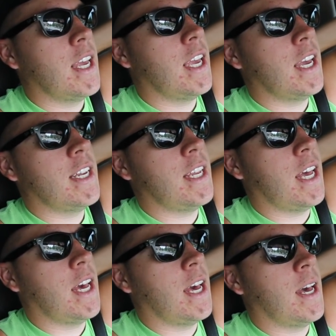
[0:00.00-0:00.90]
And
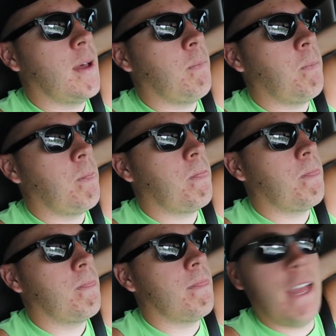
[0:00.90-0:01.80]
uh,
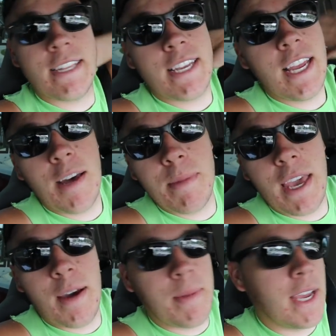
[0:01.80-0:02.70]
that's gonna help me
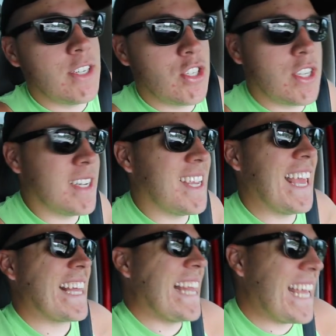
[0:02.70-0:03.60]
out, man, just to
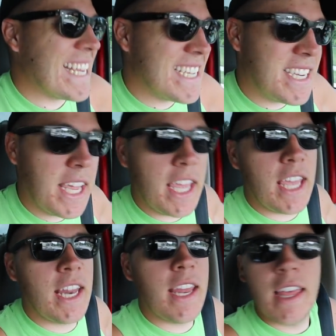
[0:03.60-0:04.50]
take like
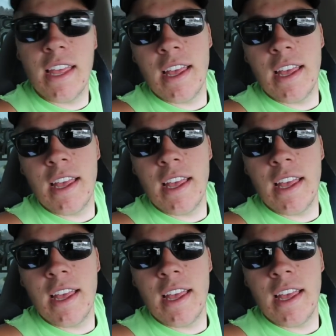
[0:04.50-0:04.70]
10